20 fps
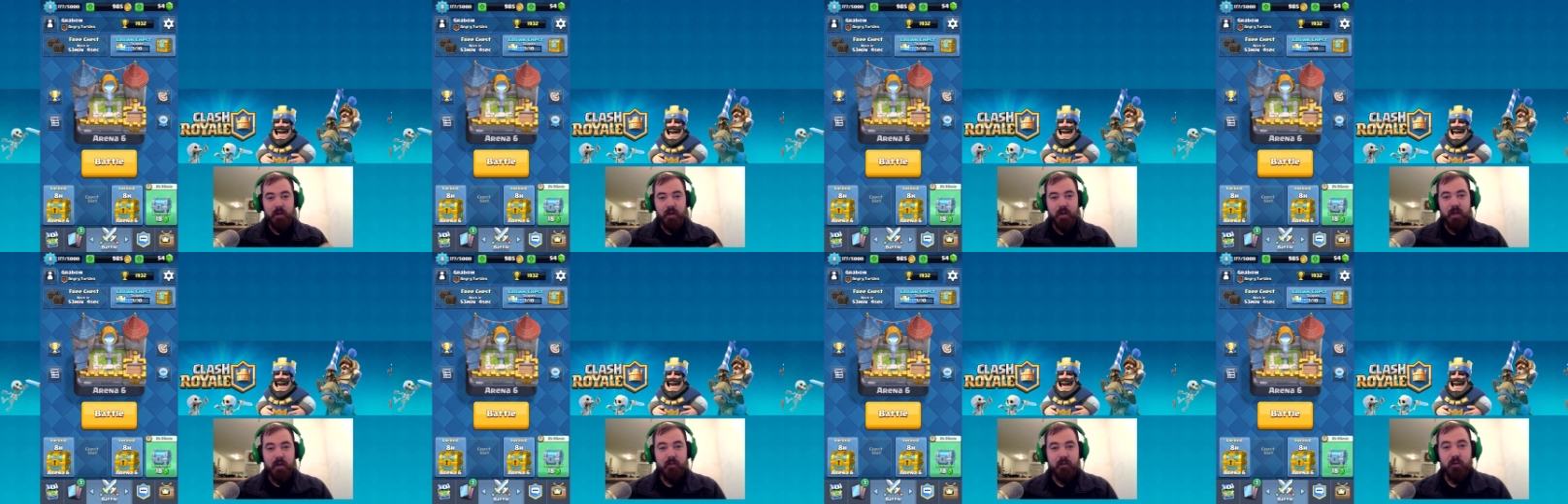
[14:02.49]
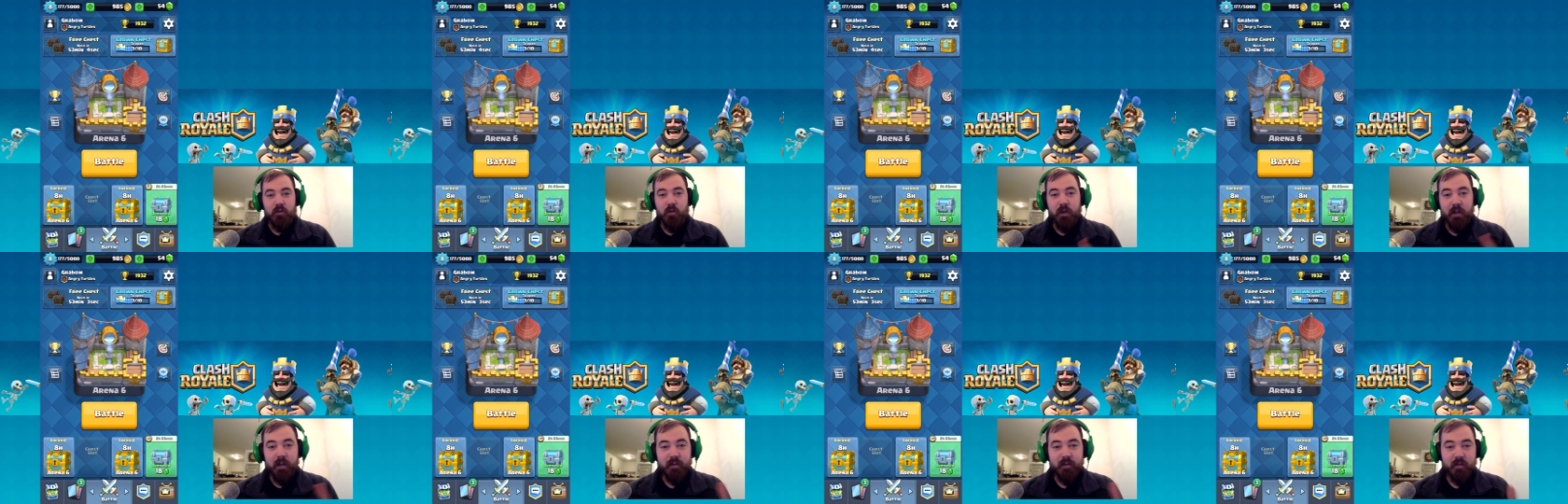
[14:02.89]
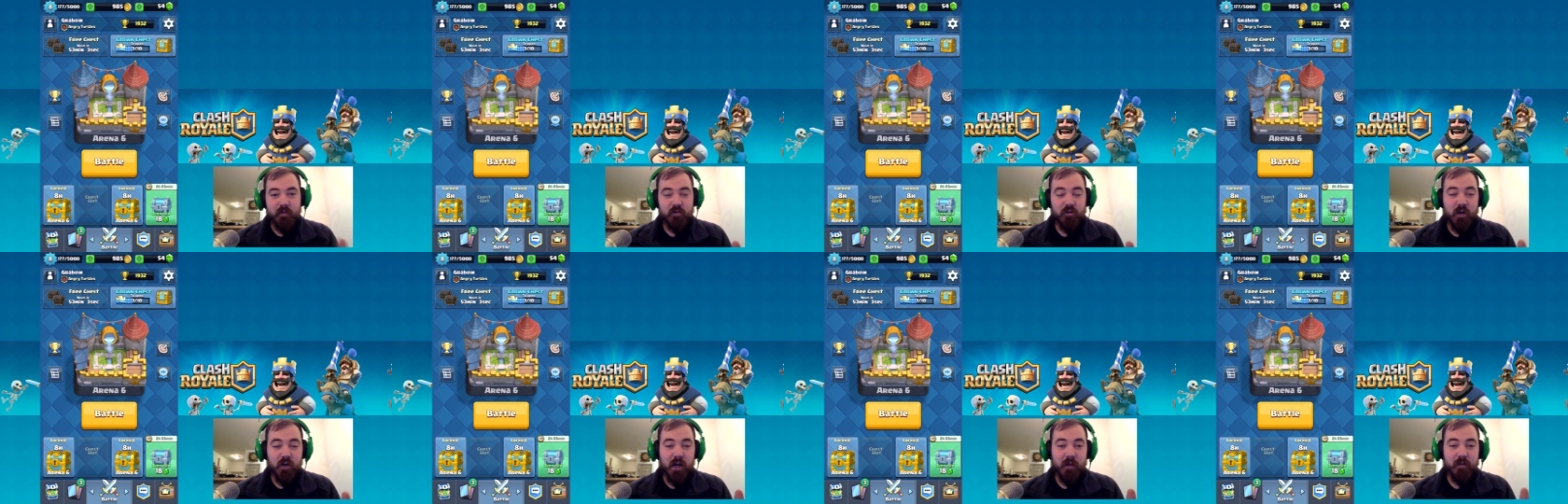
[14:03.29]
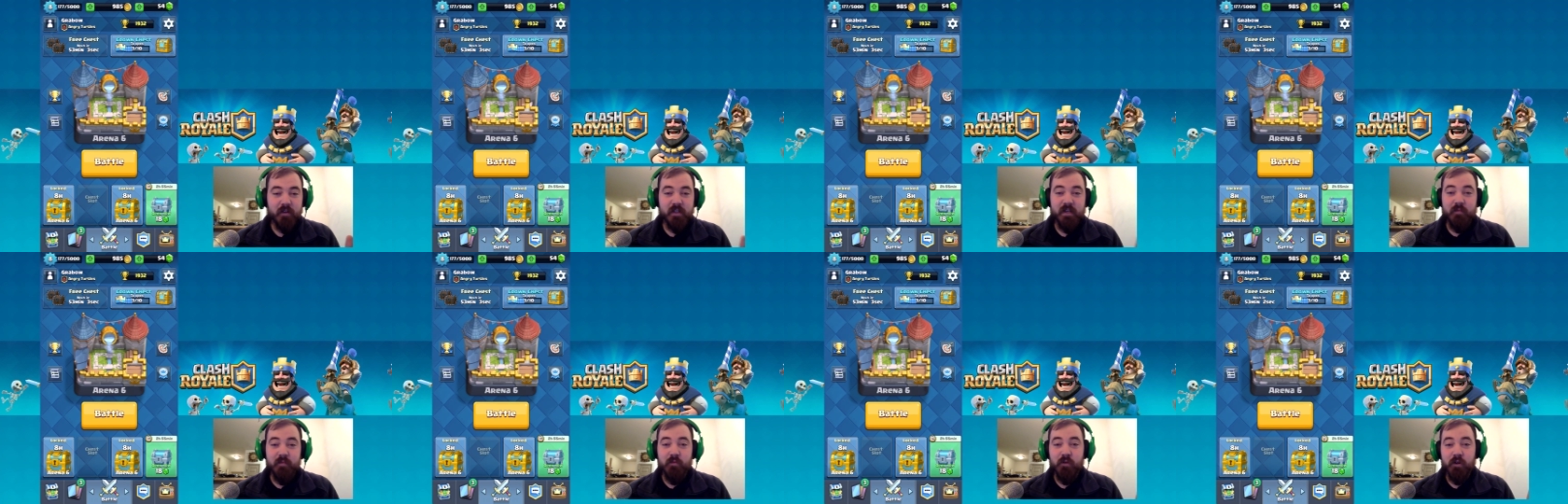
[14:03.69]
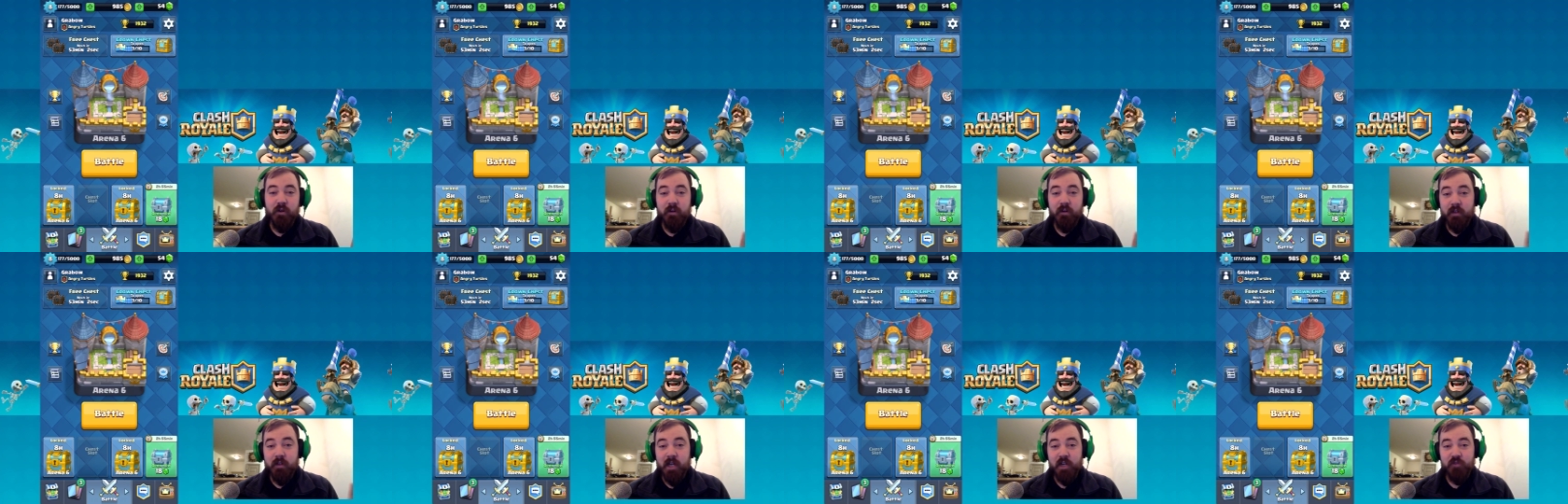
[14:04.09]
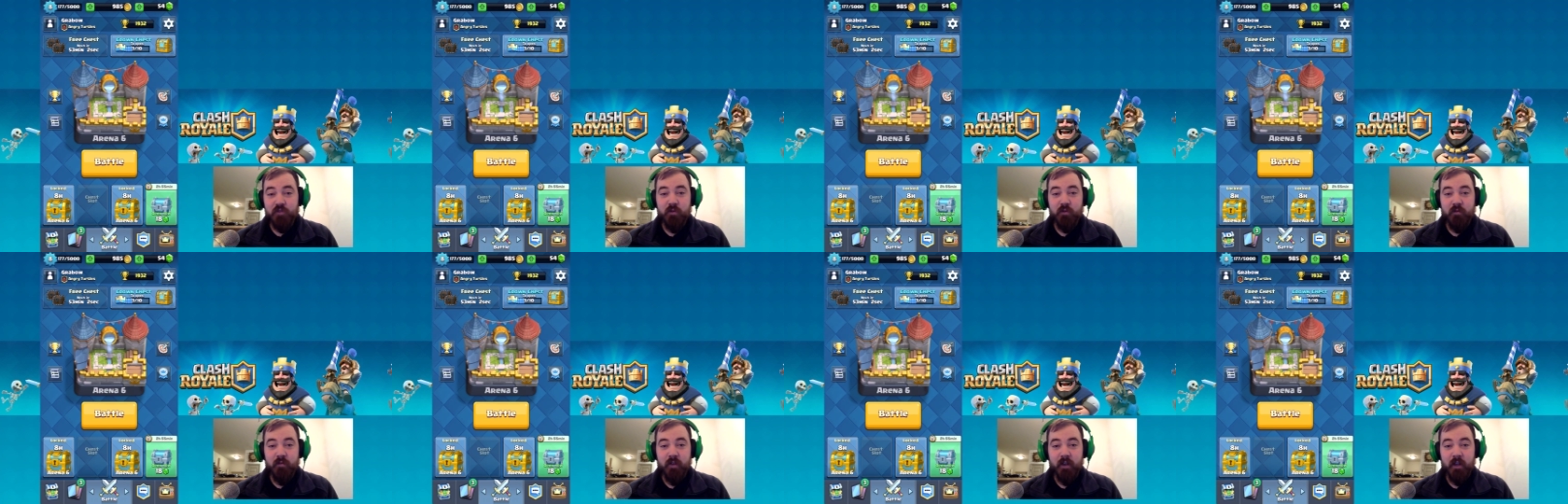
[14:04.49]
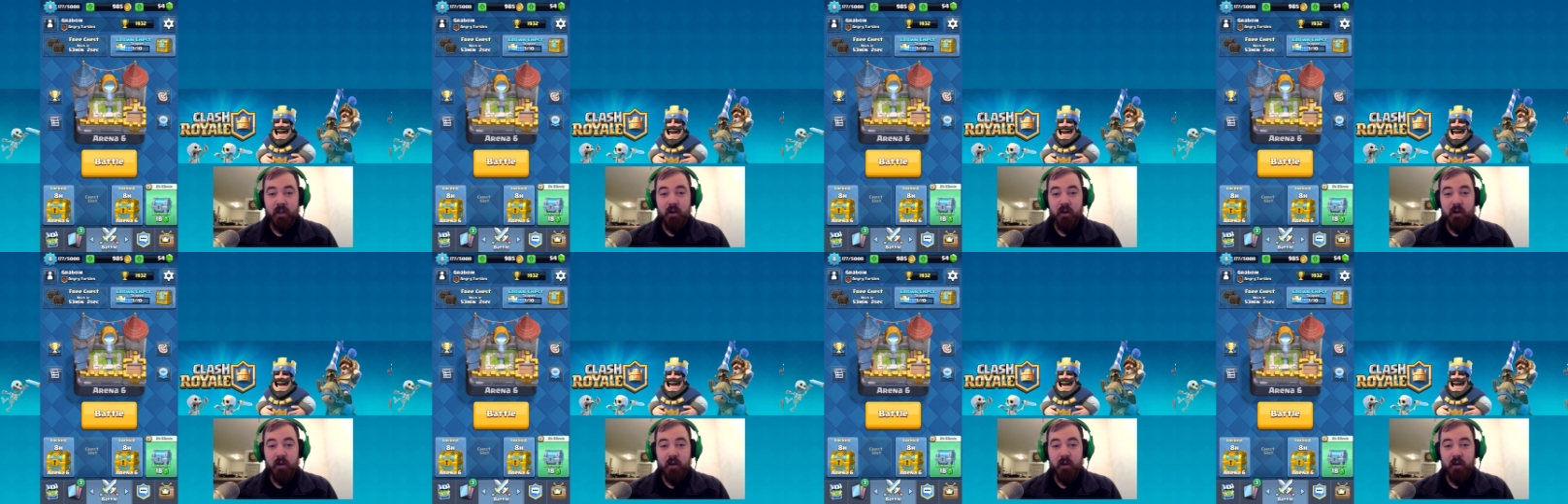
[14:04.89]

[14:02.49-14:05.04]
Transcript: If you want to get subscribed to see more Clash Royale video,